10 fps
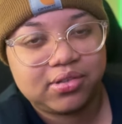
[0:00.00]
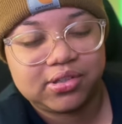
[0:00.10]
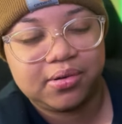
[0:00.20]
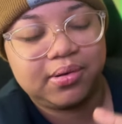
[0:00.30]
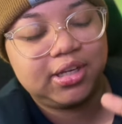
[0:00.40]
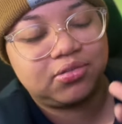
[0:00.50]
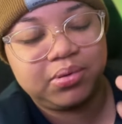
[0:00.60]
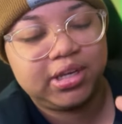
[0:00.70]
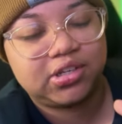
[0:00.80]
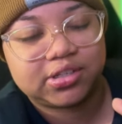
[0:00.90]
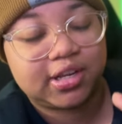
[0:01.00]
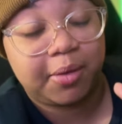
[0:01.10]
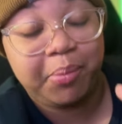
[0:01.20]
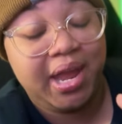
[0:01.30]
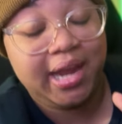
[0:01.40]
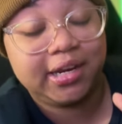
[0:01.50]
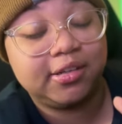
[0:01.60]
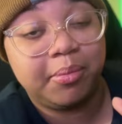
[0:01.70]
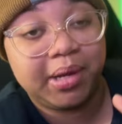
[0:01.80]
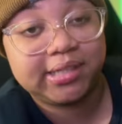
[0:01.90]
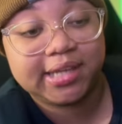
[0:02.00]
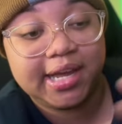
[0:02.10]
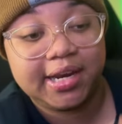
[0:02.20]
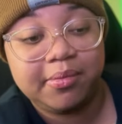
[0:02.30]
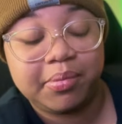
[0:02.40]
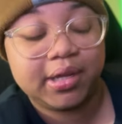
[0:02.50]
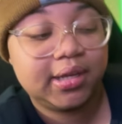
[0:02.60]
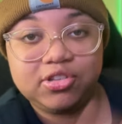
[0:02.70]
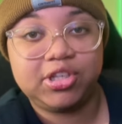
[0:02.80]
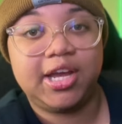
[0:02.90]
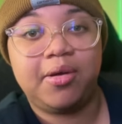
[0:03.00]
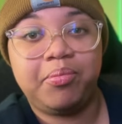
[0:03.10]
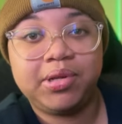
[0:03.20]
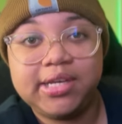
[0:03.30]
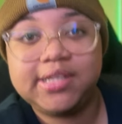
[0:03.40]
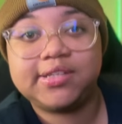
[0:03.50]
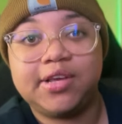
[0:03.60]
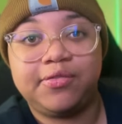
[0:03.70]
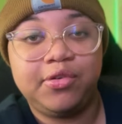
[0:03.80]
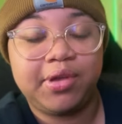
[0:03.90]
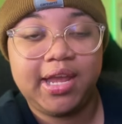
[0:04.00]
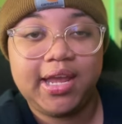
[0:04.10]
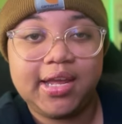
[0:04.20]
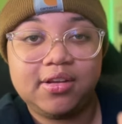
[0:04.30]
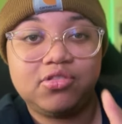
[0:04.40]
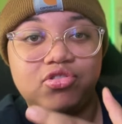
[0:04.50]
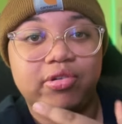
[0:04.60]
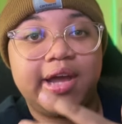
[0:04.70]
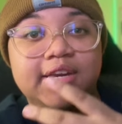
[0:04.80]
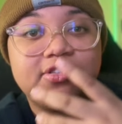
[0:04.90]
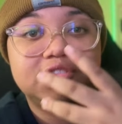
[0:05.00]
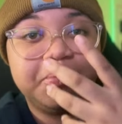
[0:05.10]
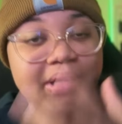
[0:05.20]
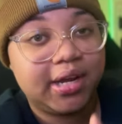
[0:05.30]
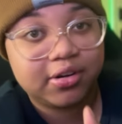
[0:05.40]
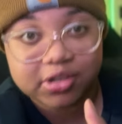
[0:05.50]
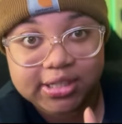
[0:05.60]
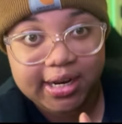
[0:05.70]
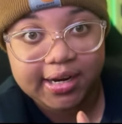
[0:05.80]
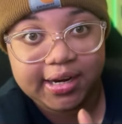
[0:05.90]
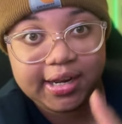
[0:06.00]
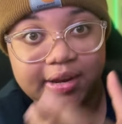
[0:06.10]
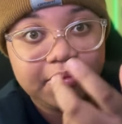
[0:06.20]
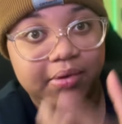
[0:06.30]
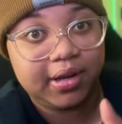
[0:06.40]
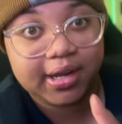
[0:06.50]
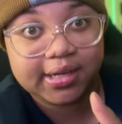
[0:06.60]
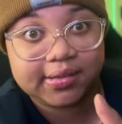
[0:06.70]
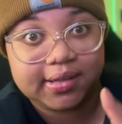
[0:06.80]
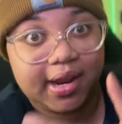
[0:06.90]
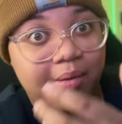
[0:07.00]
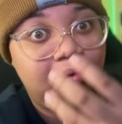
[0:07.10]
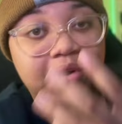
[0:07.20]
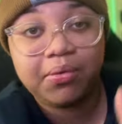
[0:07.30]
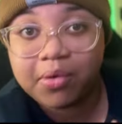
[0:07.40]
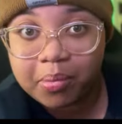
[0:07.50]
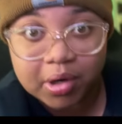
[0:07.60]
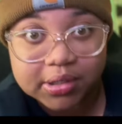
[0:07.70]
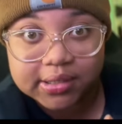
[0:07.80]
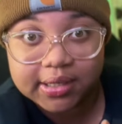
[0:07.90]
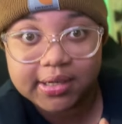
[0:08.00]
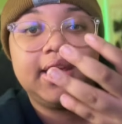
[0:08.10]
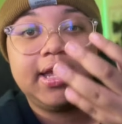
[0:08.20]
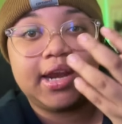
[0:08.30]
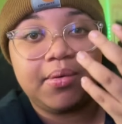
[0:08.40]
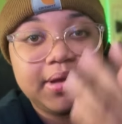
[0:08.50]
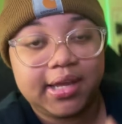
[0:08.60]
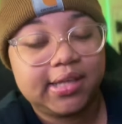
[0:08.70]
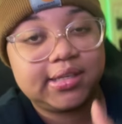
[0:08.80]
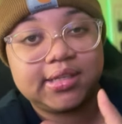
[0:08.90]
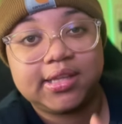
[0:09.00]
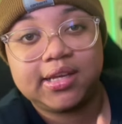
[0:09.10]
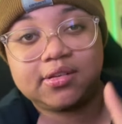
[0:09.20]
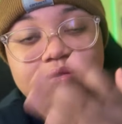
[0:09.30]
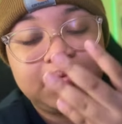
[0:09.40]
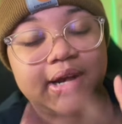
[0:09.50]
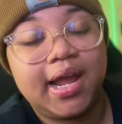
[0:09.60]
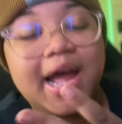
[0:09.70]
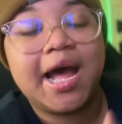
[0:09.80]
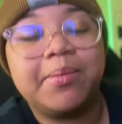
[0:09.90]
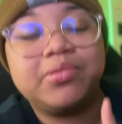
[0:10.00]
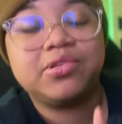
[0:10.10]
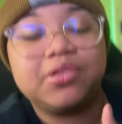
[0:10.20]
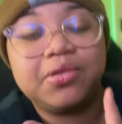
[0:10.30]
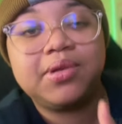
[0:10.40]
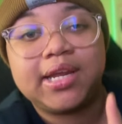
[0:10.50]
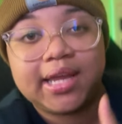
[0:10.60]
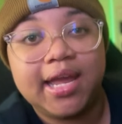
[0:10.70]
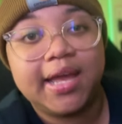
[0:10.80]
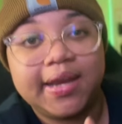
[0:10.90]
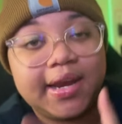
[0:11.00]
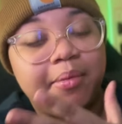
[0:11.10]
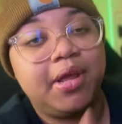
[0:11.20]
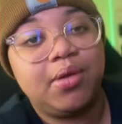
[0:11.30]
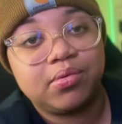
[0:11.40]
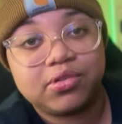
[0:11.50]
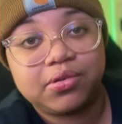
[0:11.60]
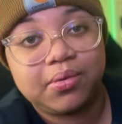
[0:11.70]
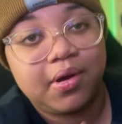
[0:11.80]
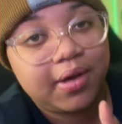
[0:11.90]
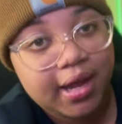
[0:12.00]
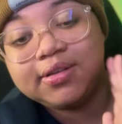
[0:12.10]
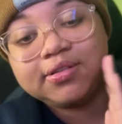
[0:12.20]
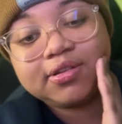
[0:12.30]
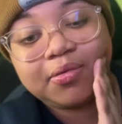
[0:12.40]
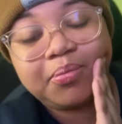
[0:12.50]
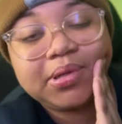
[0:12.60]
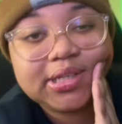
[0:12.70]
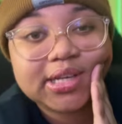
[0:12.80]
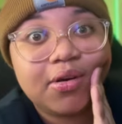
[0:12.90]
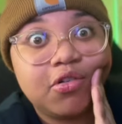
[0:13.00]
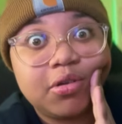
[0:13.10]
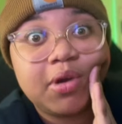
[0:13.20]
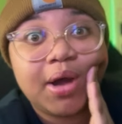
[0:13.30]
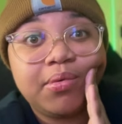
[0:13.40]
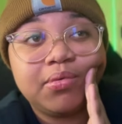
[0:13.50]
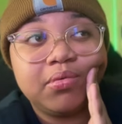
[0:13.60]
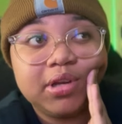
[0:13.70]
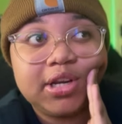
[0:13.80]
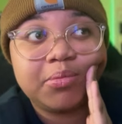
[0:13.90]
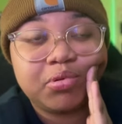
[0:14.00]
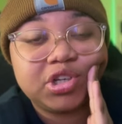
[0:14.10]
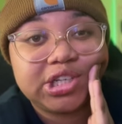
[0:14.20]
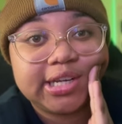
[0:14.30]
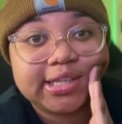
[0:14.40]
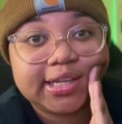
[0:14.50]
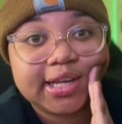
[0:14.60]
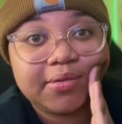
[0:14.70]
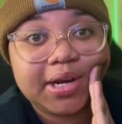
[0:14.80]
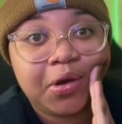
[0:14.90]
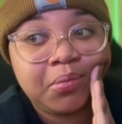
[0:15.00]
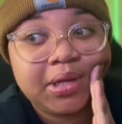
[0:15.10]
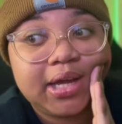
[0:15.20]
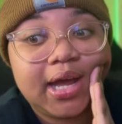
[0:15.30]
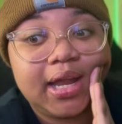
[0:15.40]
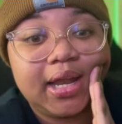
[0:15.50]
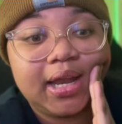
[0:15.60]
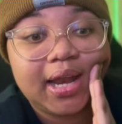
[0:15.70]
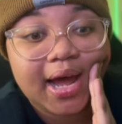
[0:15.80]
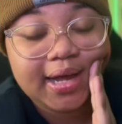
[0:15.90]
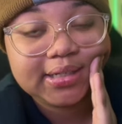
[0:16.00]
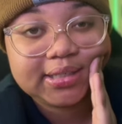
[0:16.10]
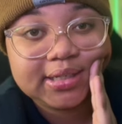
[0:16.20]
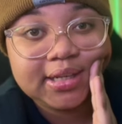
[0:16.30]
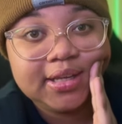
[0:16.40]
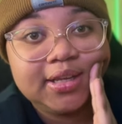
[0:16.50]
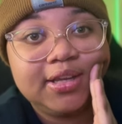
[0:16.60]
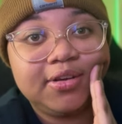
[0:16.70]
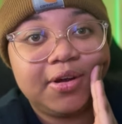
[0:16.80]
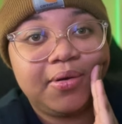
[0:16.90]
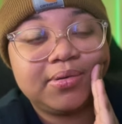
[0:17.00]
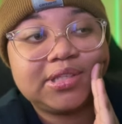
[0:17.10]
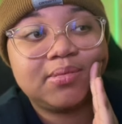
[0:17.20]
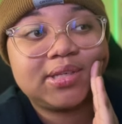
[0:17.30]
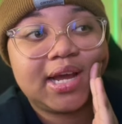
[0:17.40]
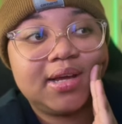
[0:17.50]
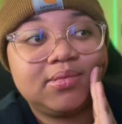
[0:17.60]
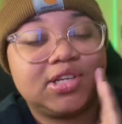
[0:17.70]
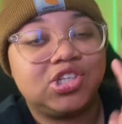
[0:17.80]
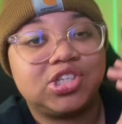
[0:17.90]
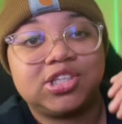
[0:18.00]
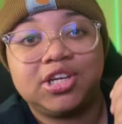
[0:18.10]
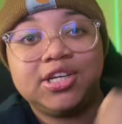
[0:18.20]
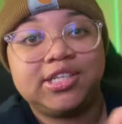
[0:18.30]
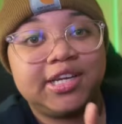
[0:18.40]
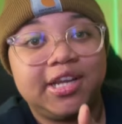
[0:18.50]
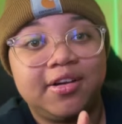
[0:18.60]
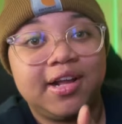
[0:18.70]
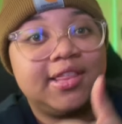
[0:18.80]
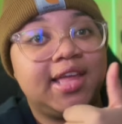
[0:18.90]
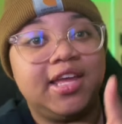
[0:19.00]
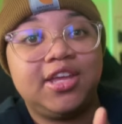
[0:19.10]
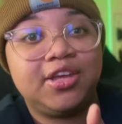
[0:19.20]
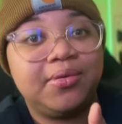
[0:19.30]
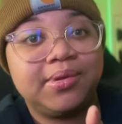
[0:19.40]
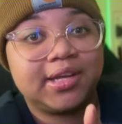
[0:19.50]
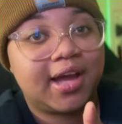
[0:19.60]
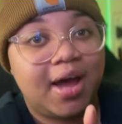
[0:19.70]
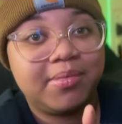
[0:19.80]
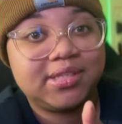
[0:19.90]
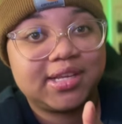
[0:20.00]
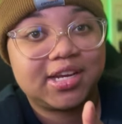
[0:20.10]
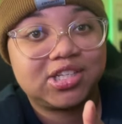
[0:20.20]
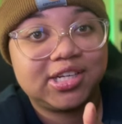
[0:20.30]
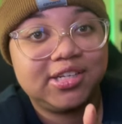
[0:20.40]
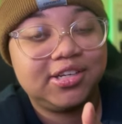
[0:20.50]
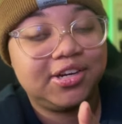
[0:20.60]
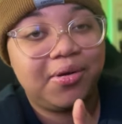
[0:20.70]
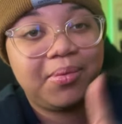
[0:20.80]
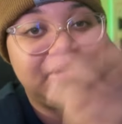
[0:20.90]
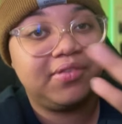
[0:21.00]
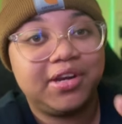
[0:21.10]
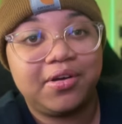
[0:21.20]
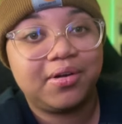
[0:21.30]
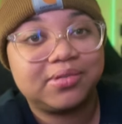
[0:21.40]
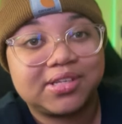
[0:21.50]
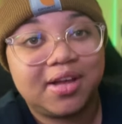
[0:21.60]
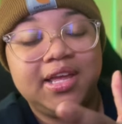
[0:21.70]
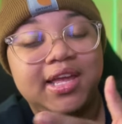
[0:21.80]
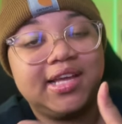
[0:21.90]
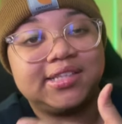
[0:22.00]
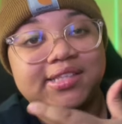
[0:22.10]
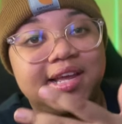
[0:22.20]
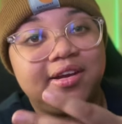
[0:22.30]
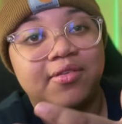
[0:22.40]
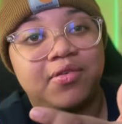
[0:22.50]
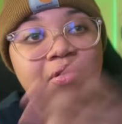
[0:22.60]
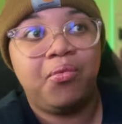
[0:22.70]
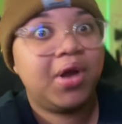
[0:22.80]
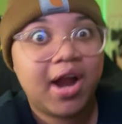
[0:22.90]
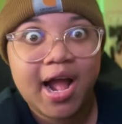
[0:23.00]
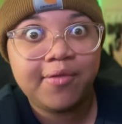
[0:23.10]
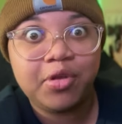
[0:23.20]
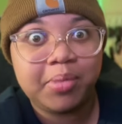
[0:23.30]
So it's really just like a pain in the butt to edit. But so yeah, please, if you can, try to just be understanding and realize that I'm only one person and I will get to things when I absolutely can and I'm able to, okay? So please, I would really appreciate that. That would help me a lot. You know, sometimes it's just good to hear a thank you in the comment section, you know, when a video goes up, instead of where have you